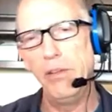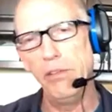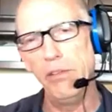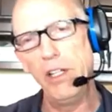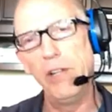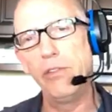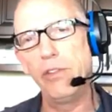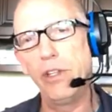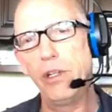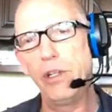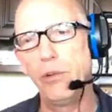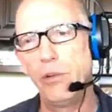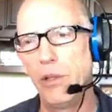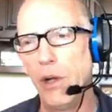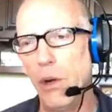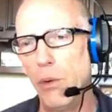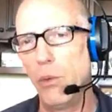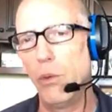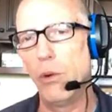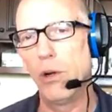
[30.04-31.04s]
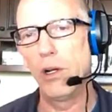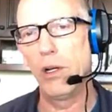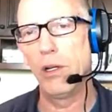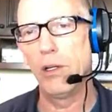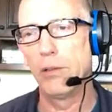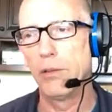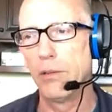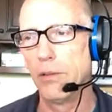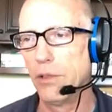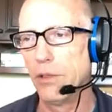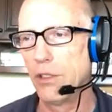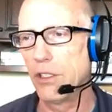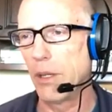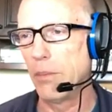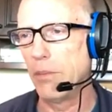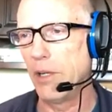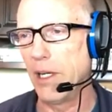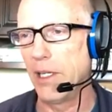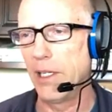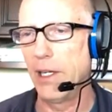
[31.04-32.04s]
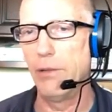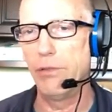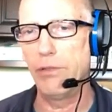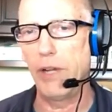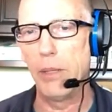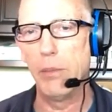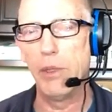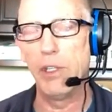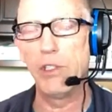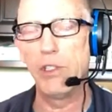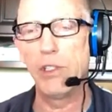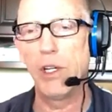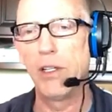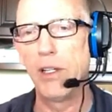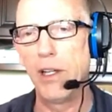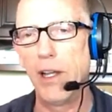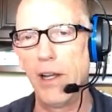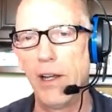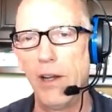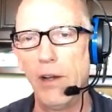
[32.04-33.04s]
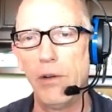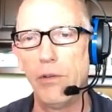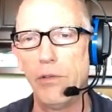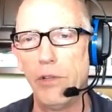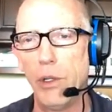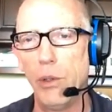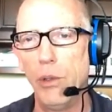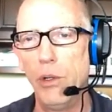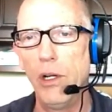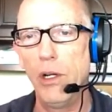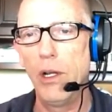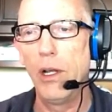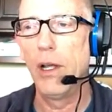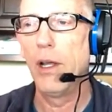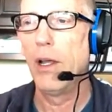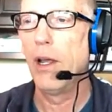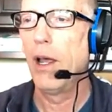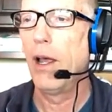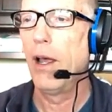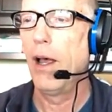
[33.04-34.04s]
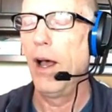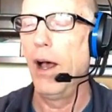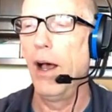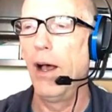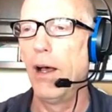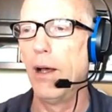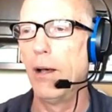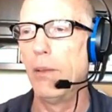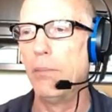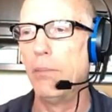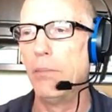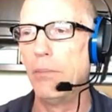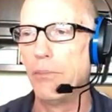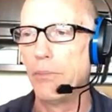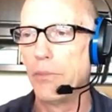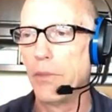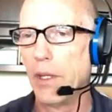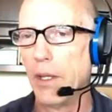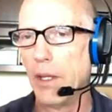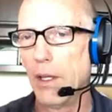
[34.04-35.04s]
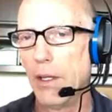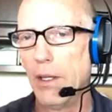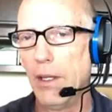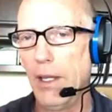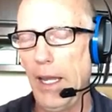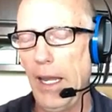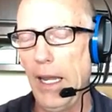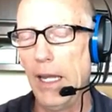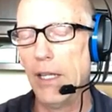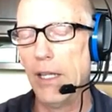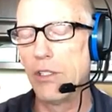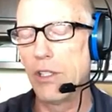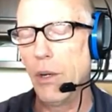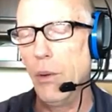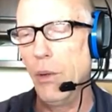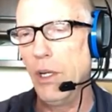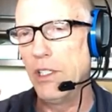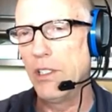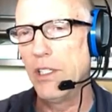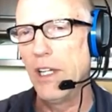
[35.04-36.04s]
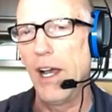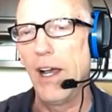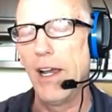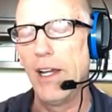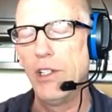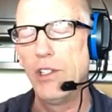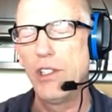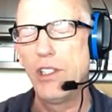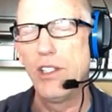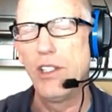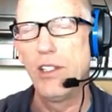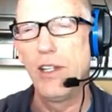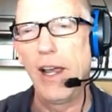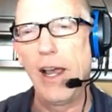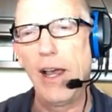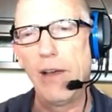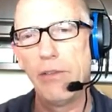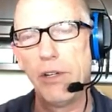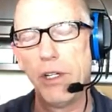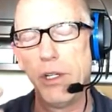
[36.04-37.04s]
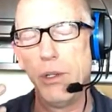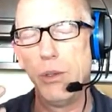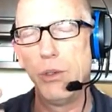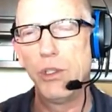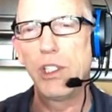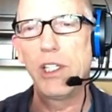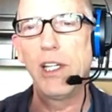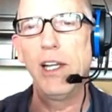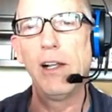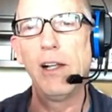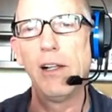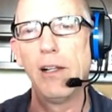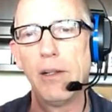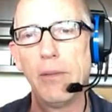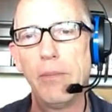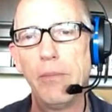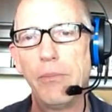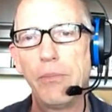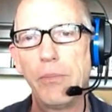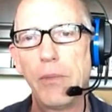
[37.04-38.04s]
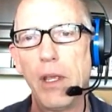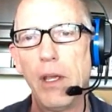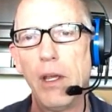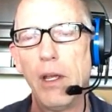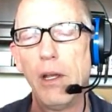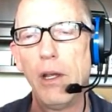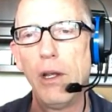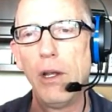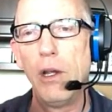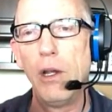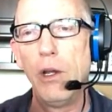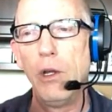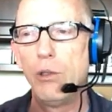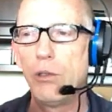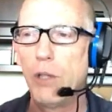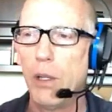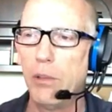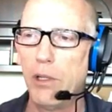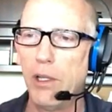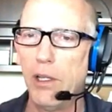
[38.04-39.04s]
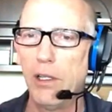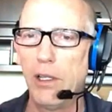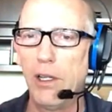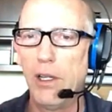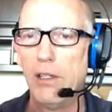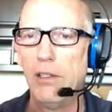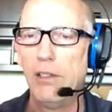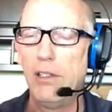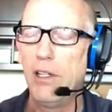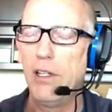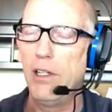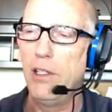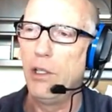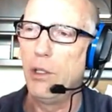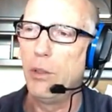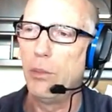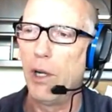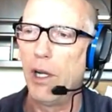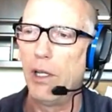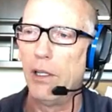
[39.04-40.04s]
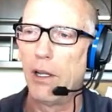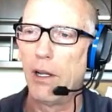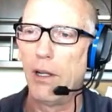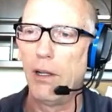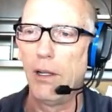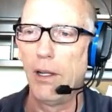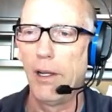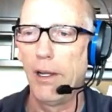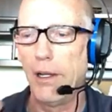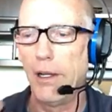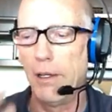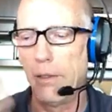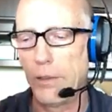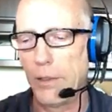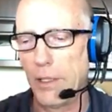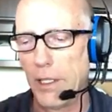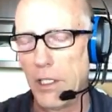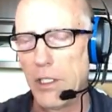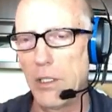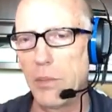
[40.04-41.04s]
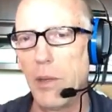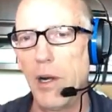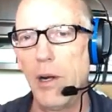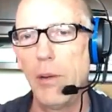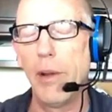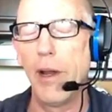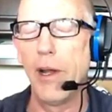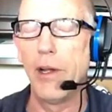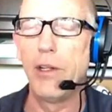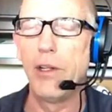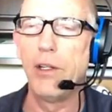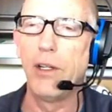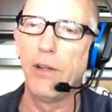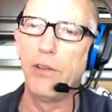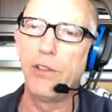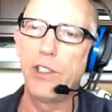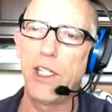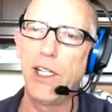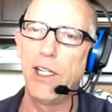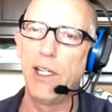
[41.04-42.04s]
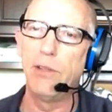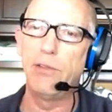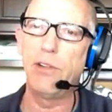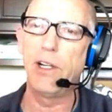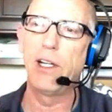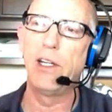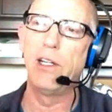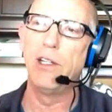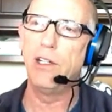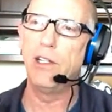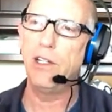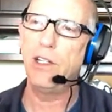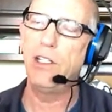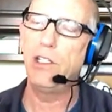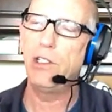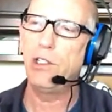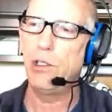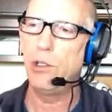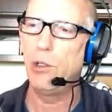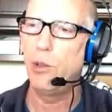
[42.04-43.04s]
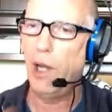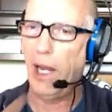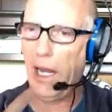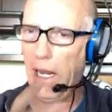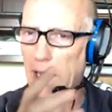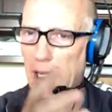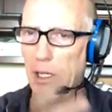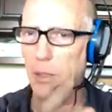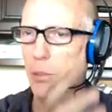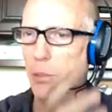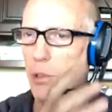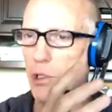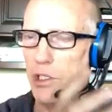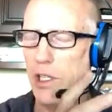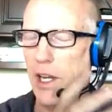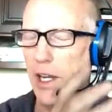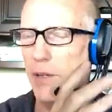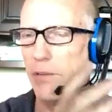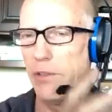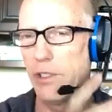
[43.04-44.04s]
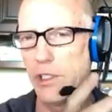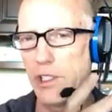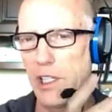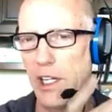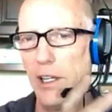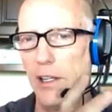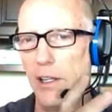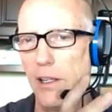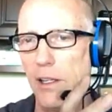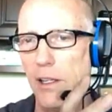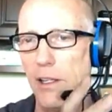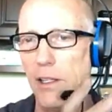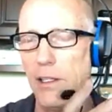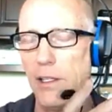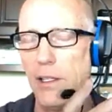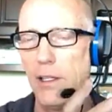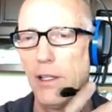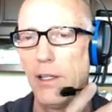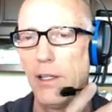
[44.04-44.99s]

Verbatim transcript: but even if you don't want to someday get famous and get interviewed, um, it's always nice to have a new skill. So I'm going to continue my little uh, experiment of seeing if I can teach you 80% of a skill